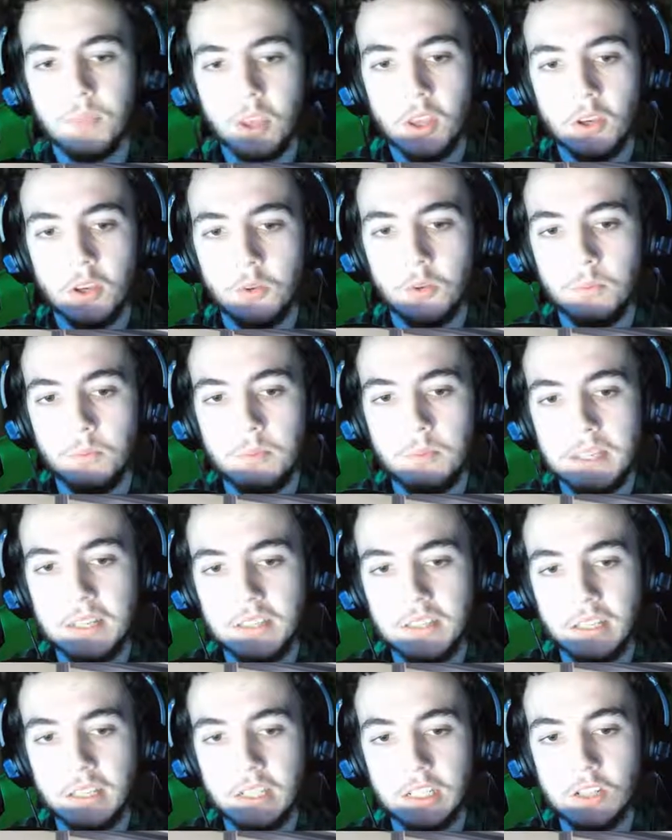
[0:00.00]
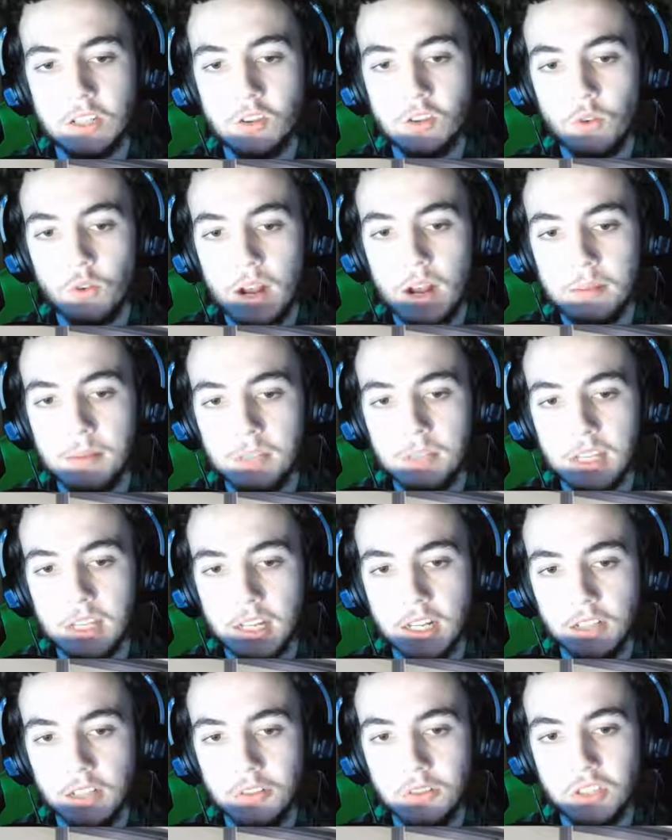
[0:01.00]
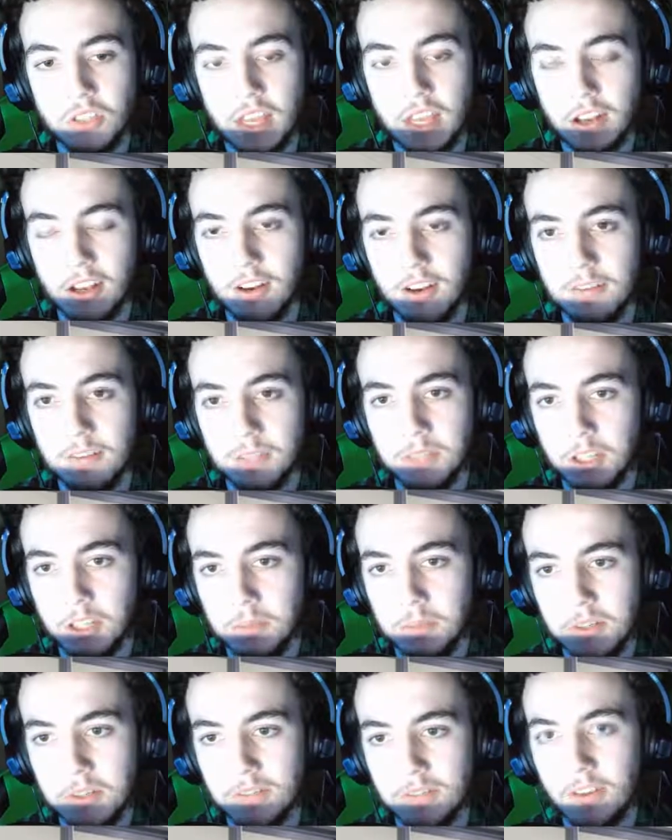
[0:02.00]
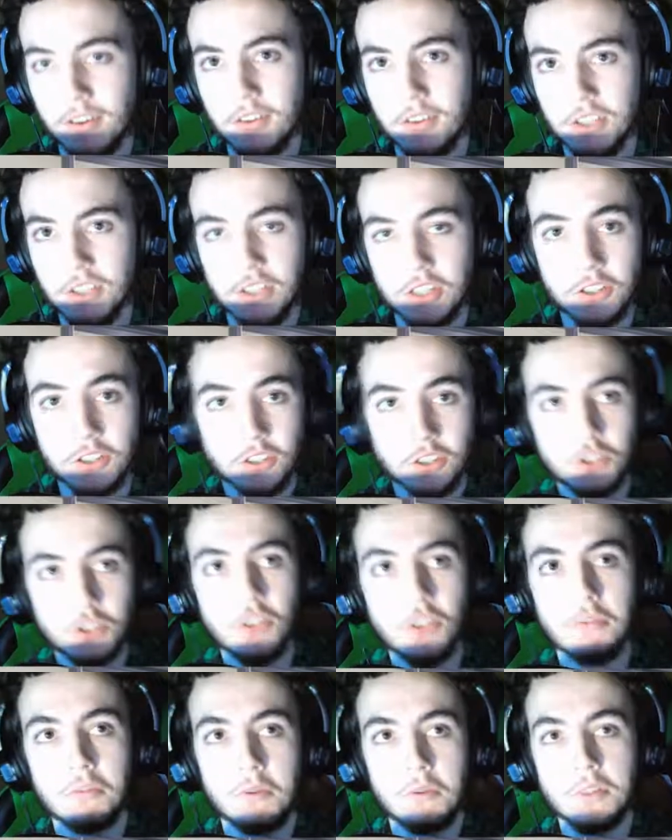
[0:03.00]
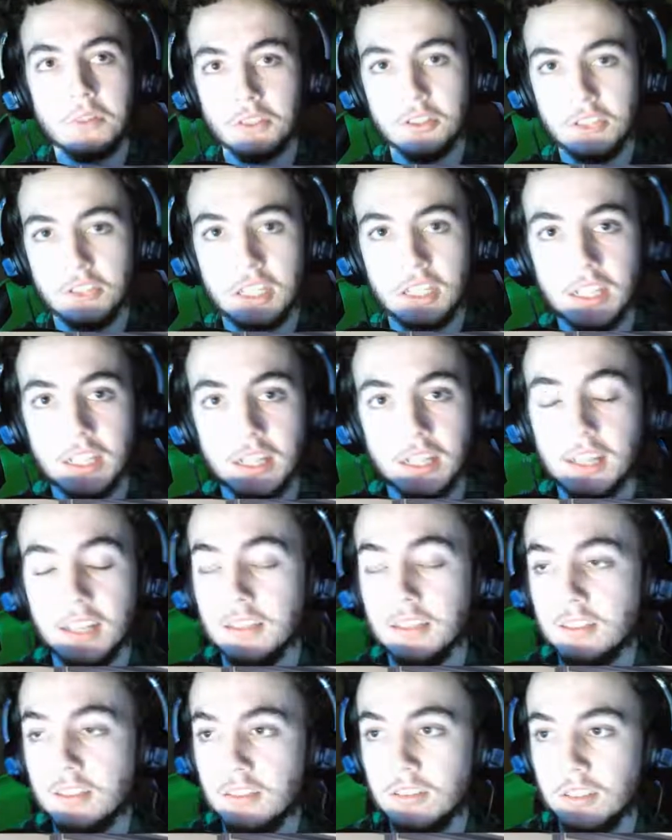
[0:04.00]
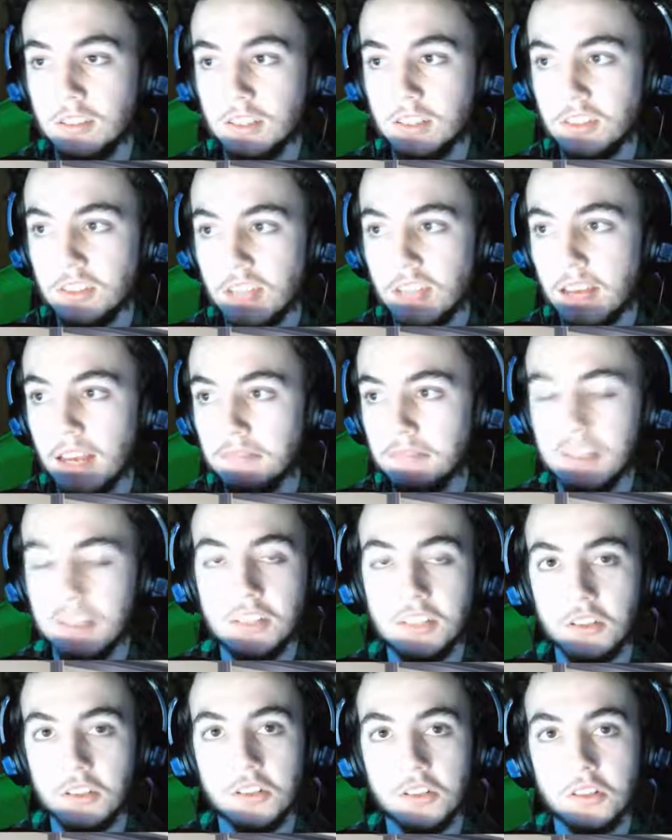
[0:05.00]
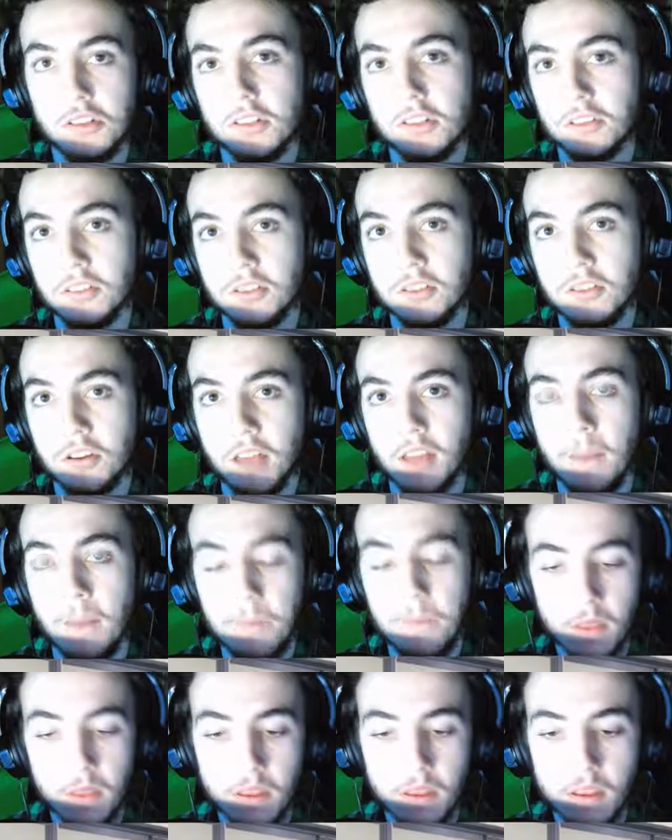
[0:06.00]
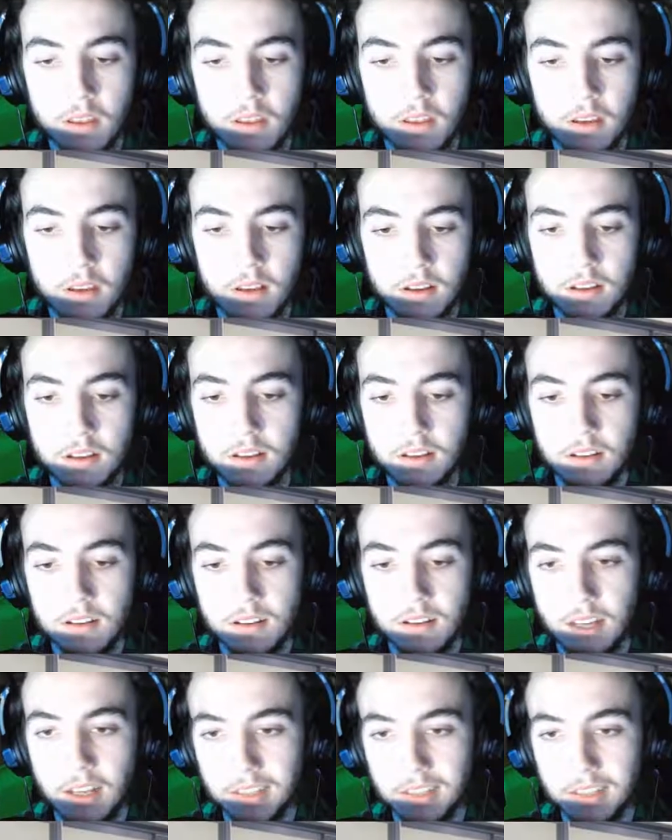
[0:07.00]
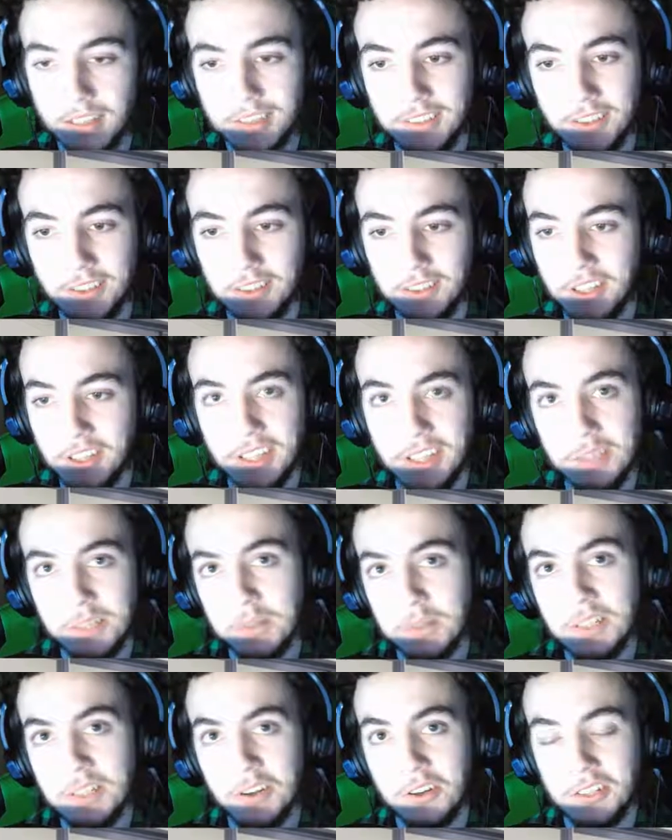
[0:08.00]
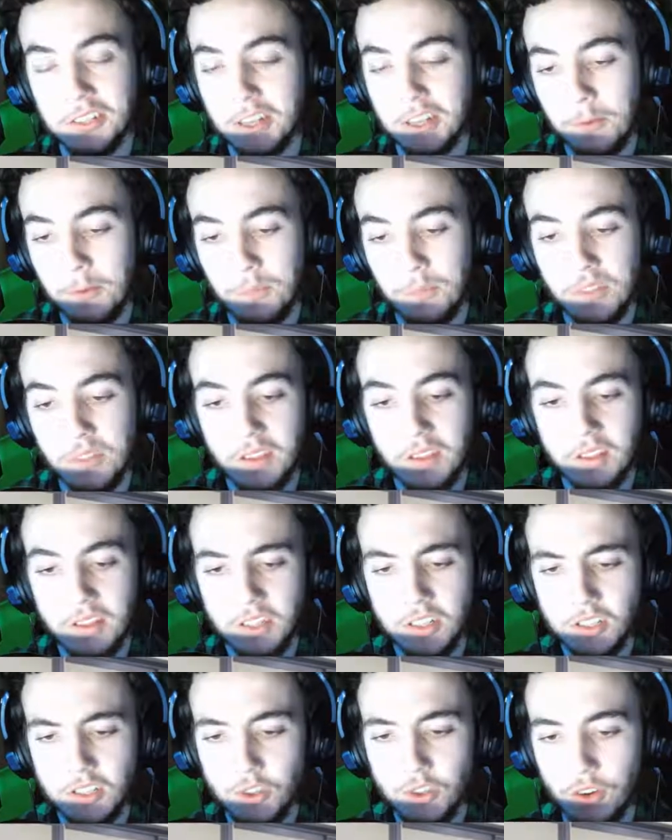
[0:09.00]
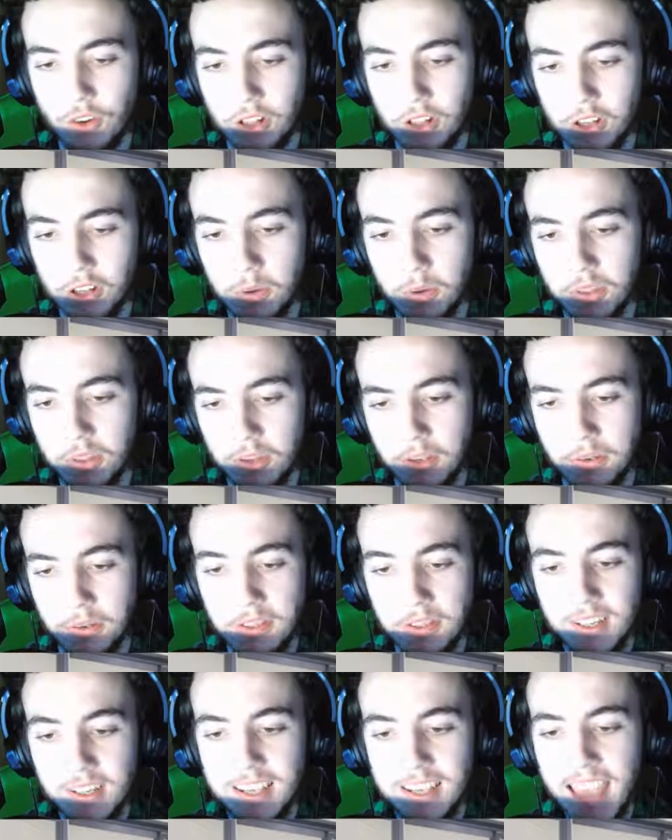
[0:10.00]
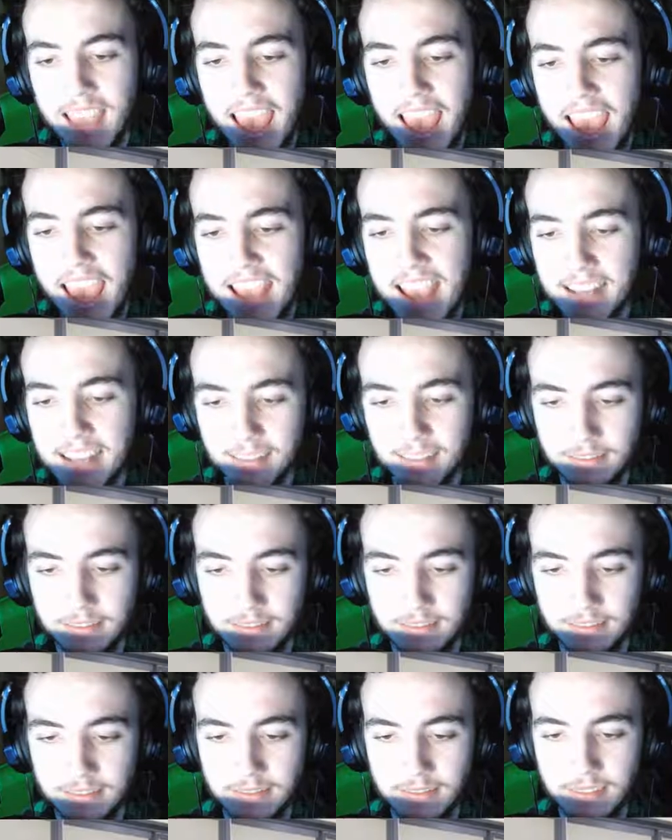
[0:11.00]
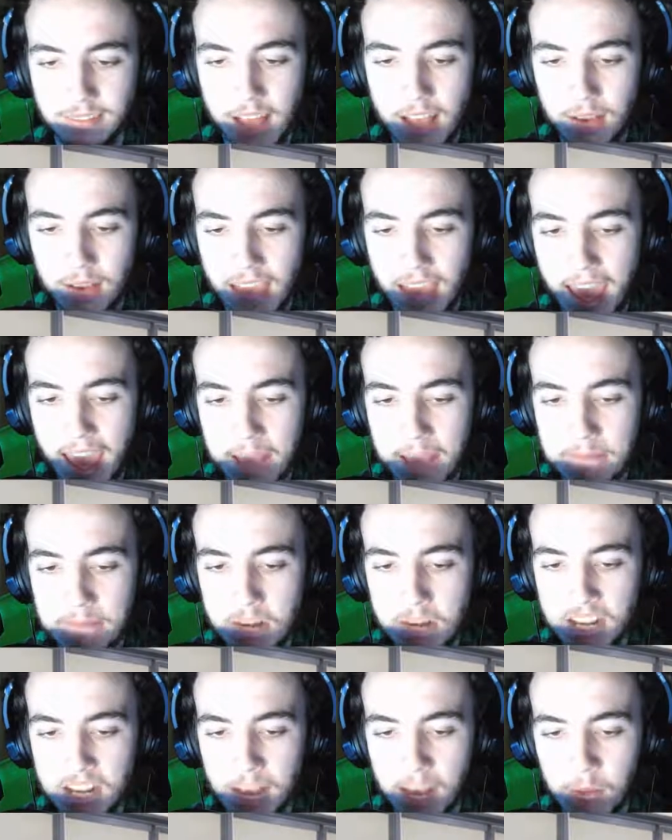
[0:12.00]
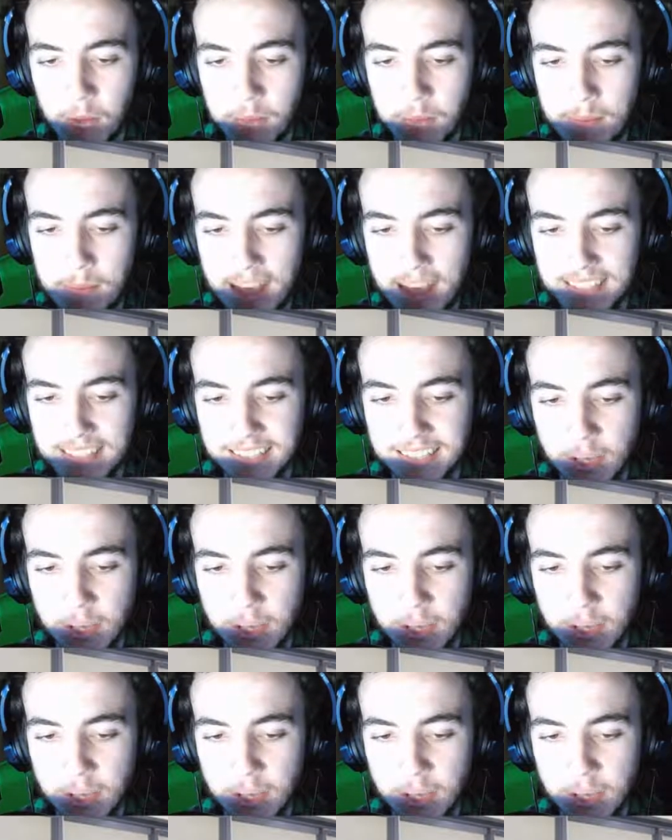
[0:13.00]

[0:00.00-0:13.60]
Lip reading: who basically grabbed a glue stick, opened it up as far as he could and just threw it at the ceiling, and to this day I'm fairly certain it's still stuck there. I don't think it's been knocked down. Sure, I'll go with you. Yay! Okay, Monika will be back